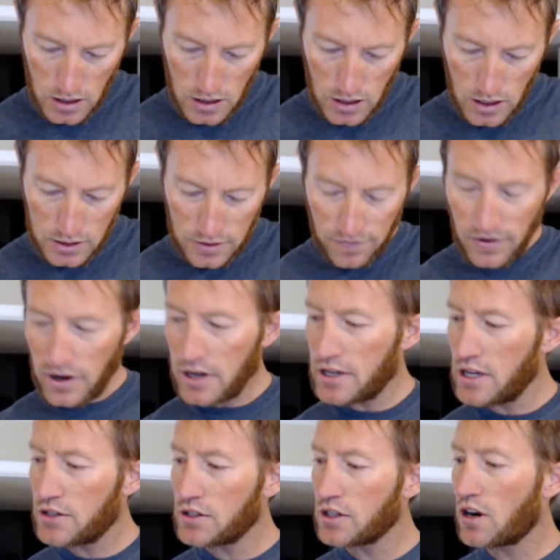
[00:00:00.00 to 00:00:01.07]
It's a very
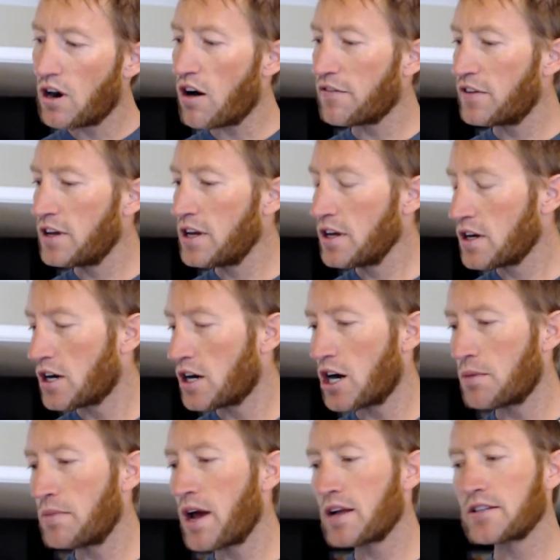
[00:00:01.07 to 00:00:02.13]
decent coffee,
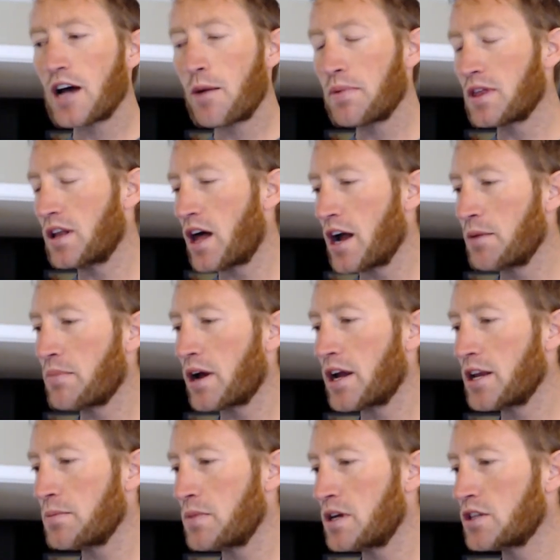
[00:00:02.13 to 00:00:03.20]
not top of the line by
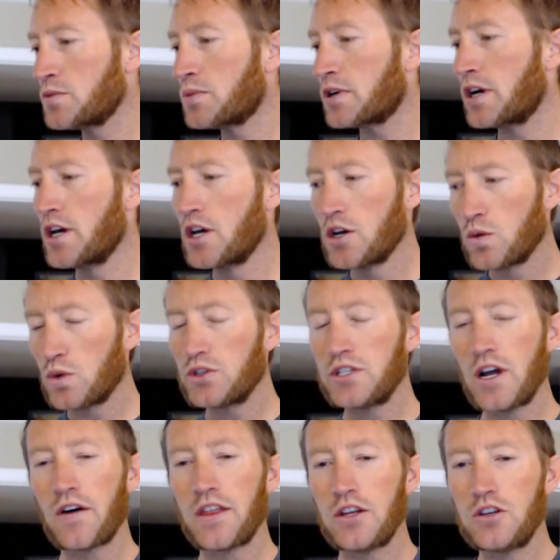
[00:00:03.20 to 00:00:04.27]
any means, but we'll see
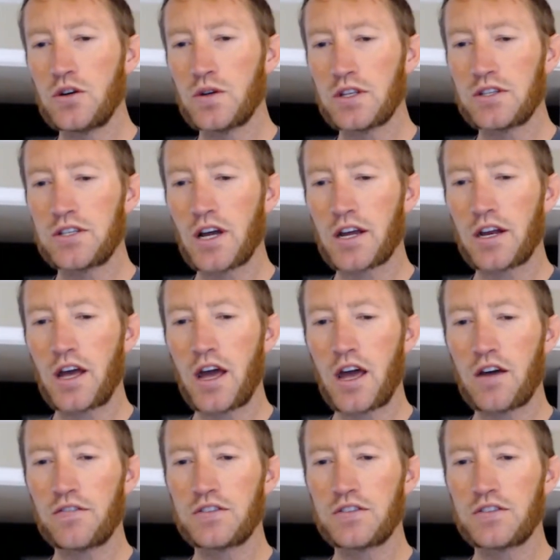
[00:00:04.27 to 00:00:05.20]
how they do in the second half.